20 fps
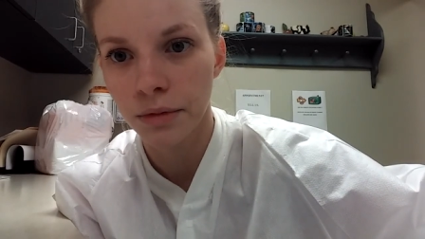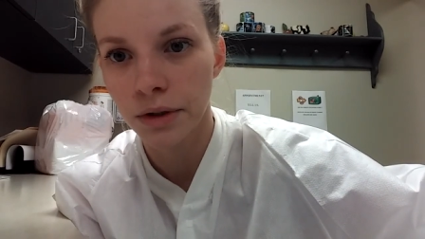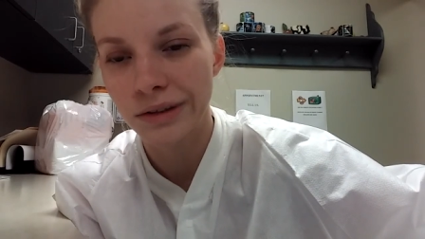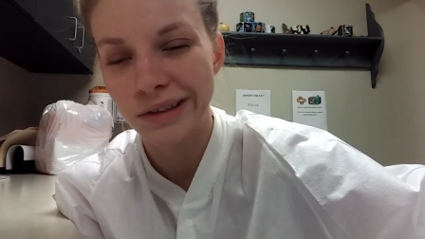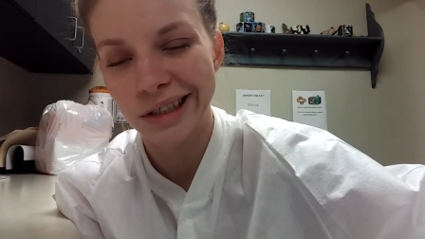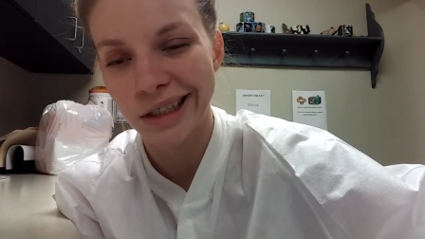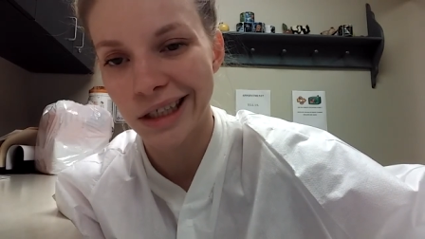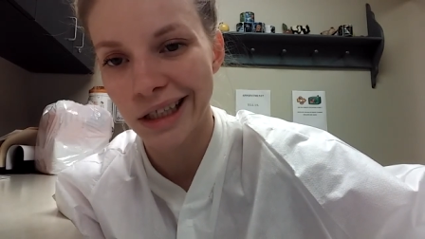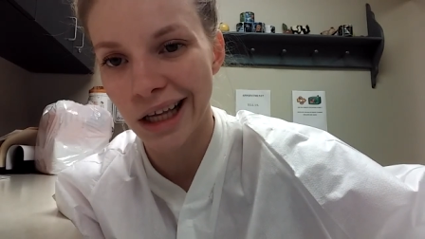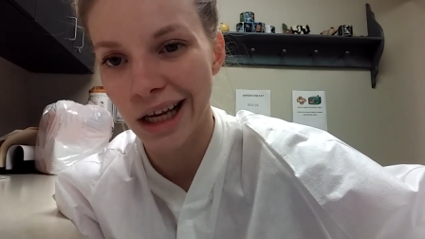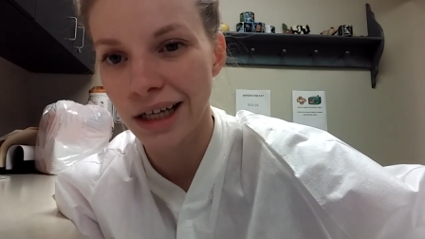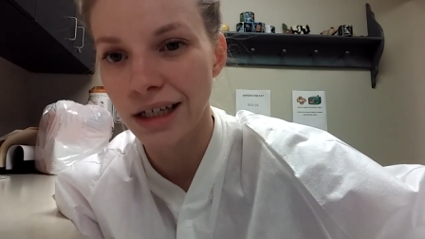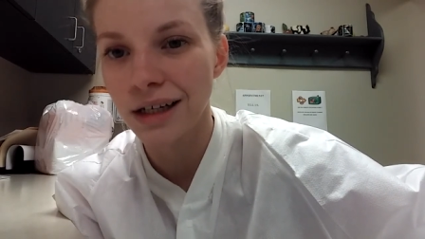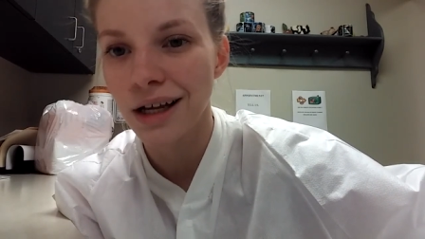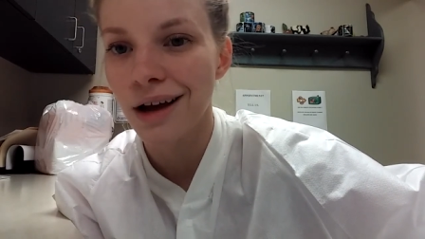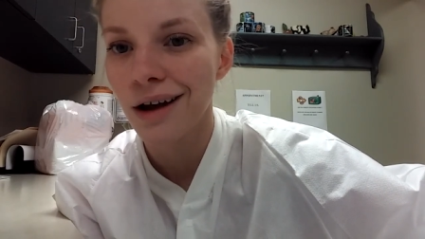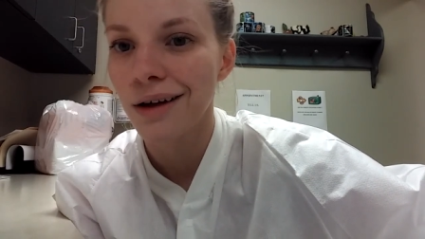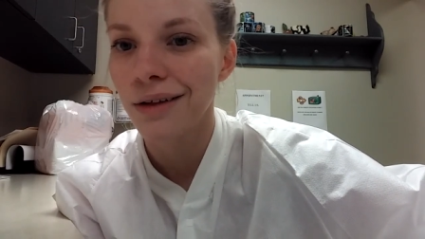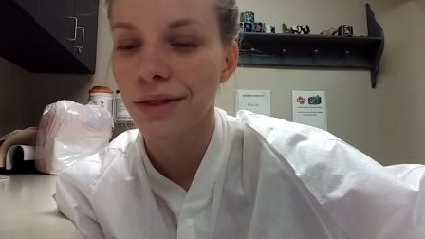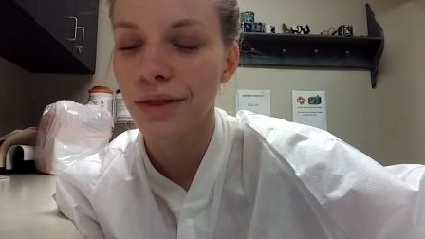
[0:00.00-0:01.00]
mostly
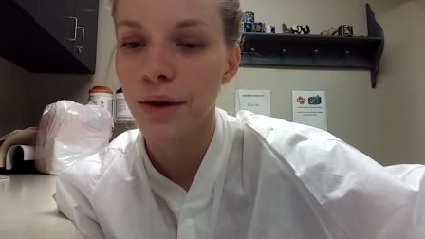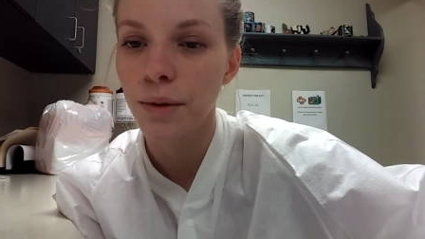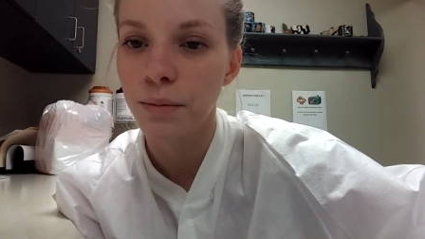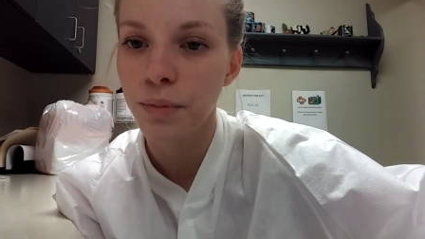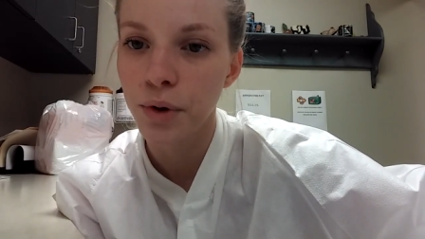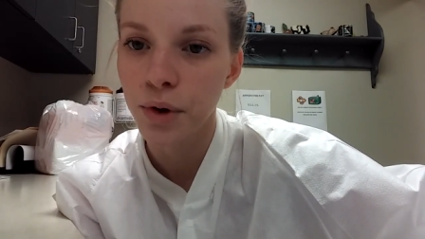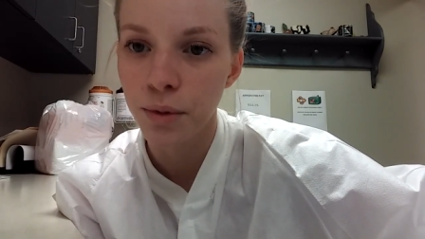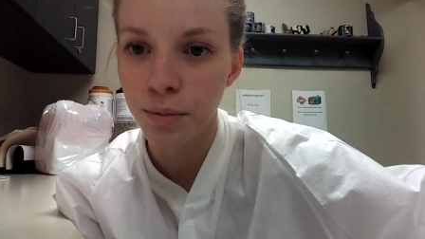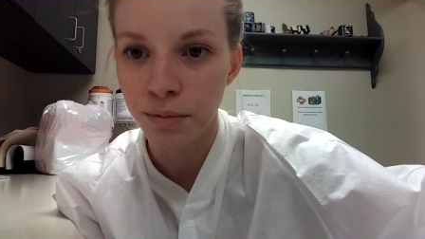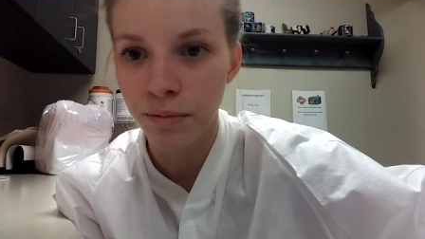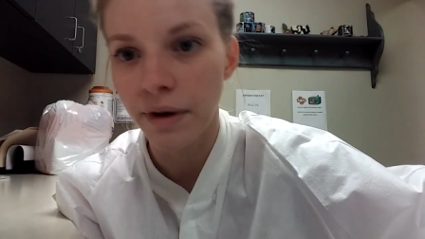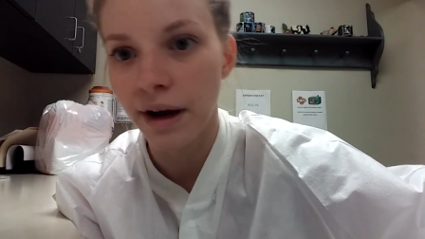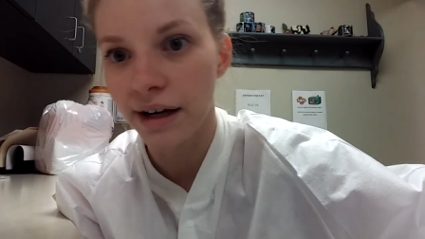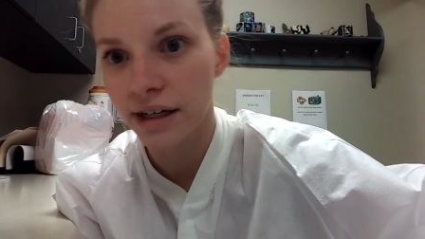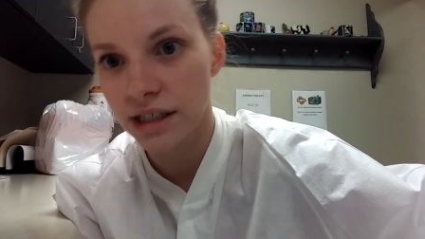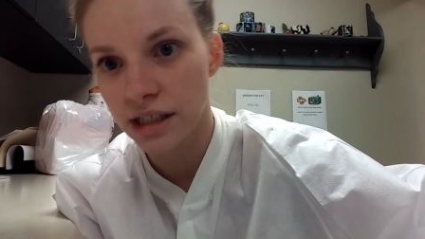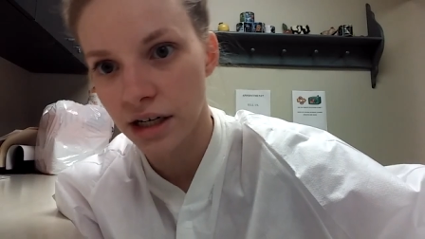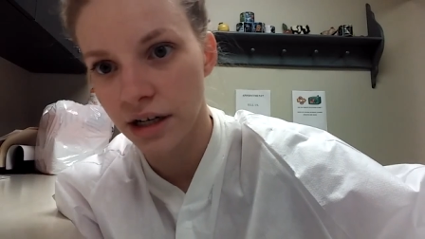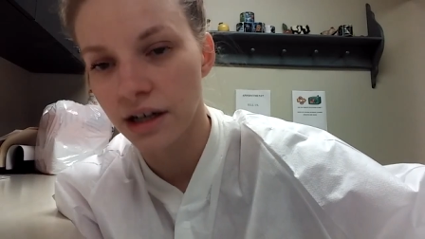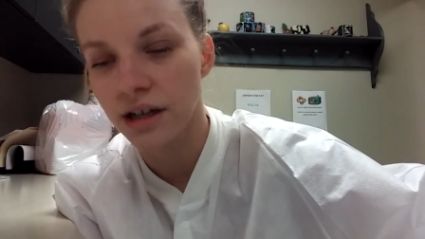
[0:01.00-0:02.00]
like the poop
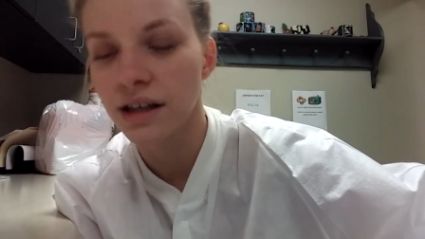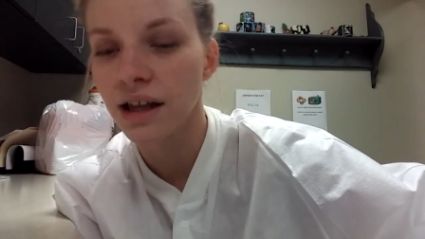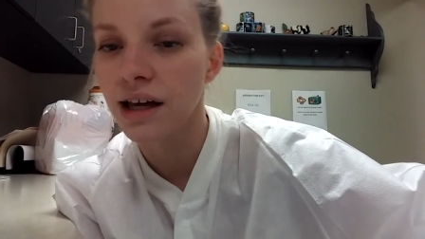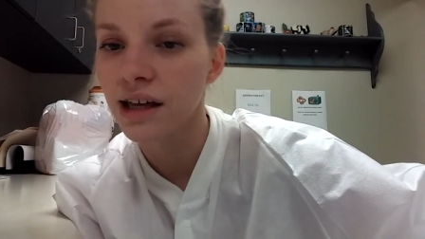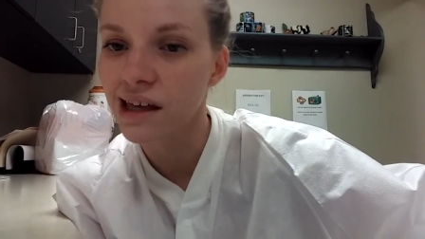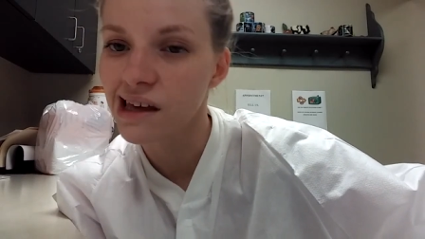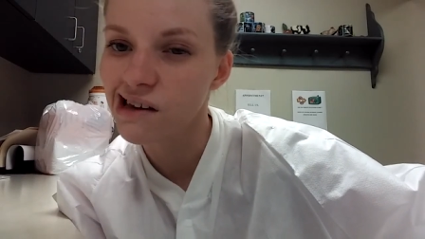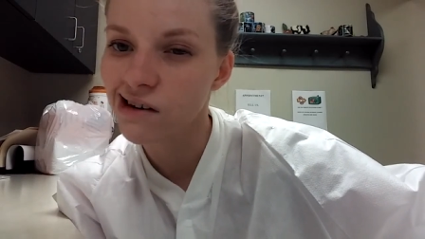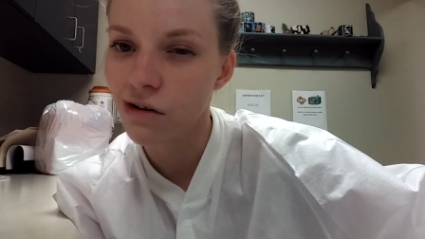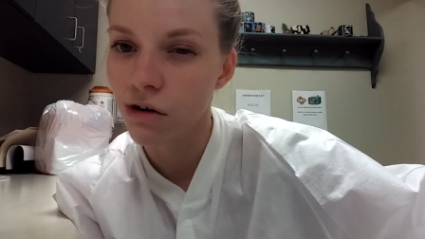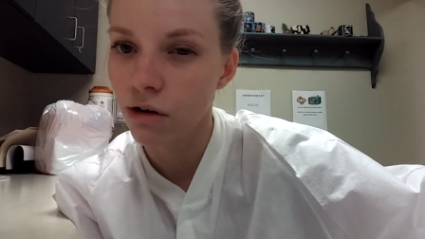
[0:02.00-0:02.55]
bacteria like E.